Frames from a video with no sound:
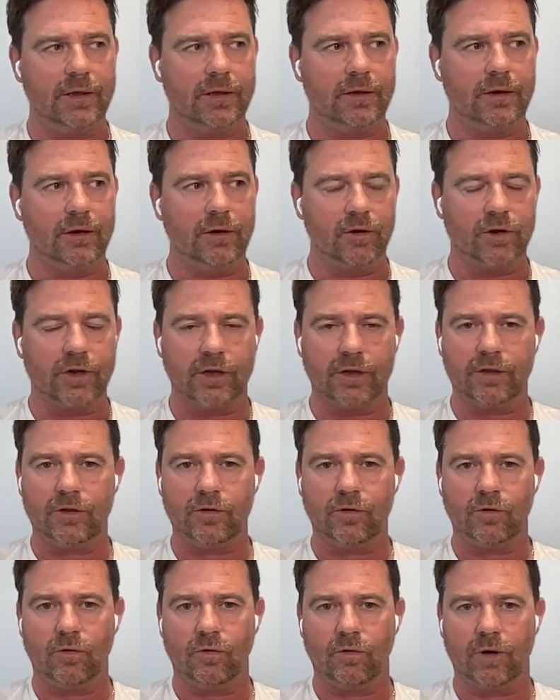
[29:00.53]
look at
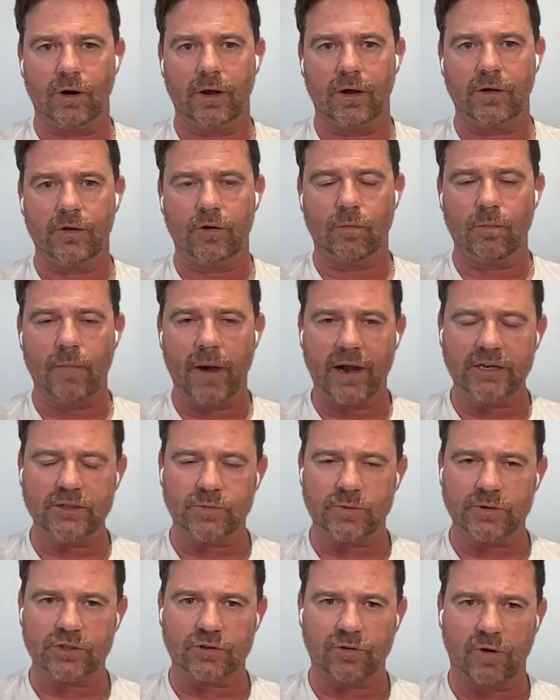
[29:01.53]
your uh, your
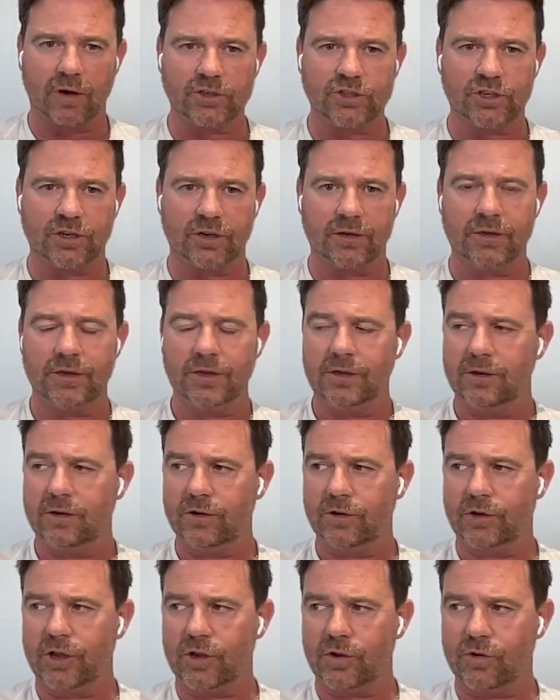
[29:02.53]
management structure,
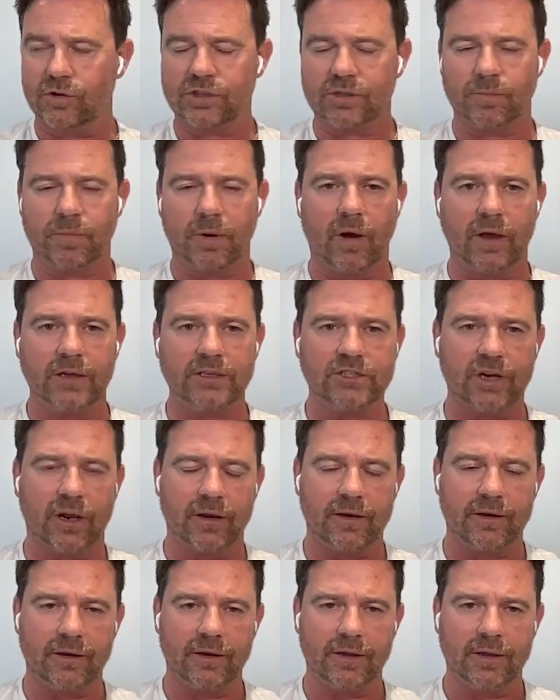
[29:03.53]
look at your supply
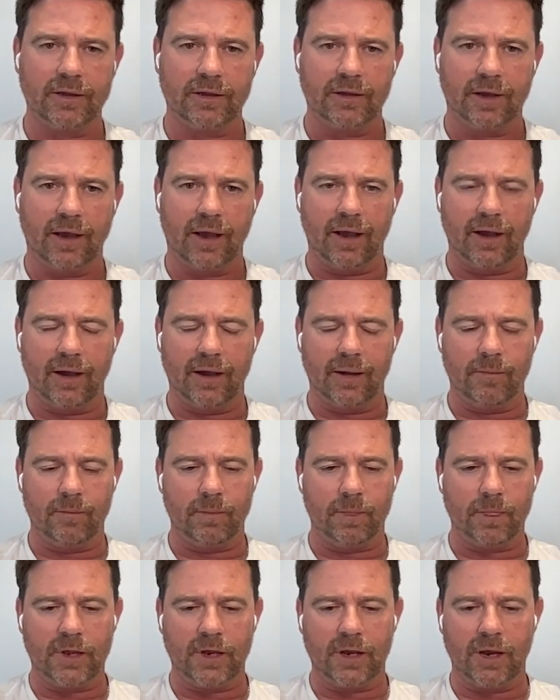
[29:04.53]
chain,
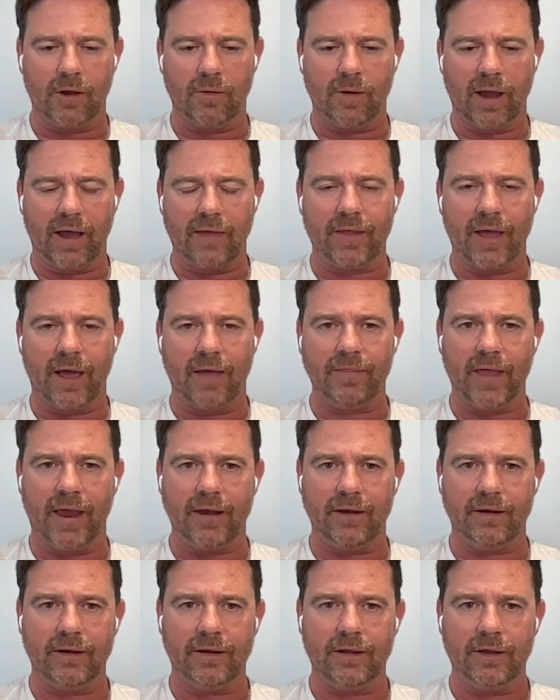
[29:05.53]
um, you know, and and
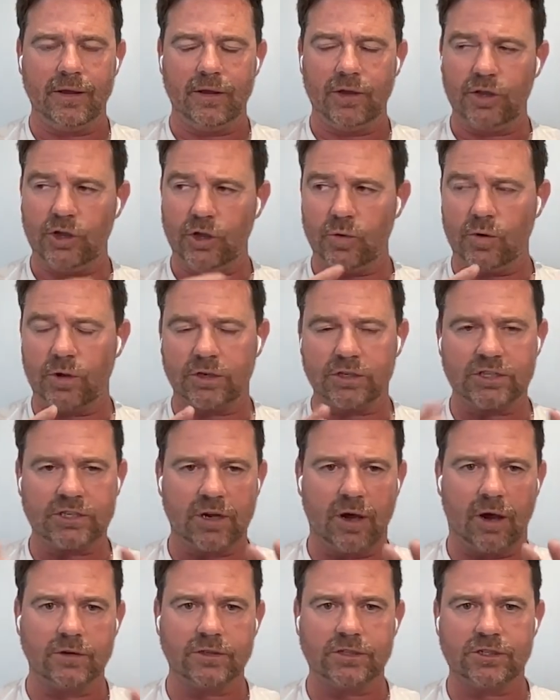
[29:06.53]
then you can
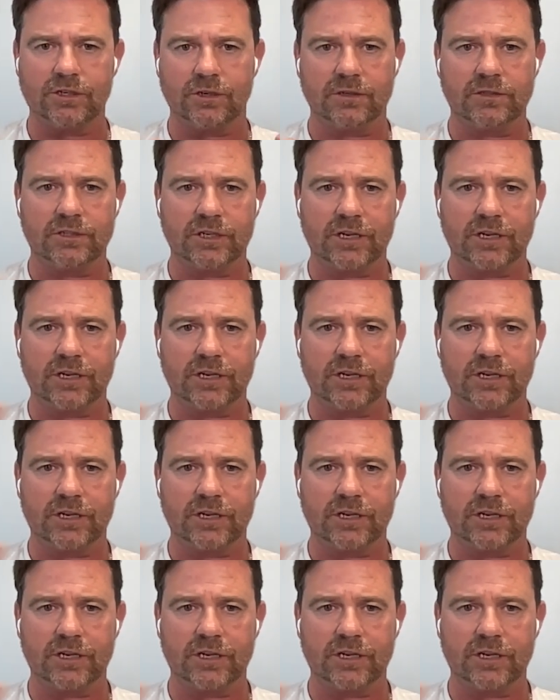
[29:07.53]
start to to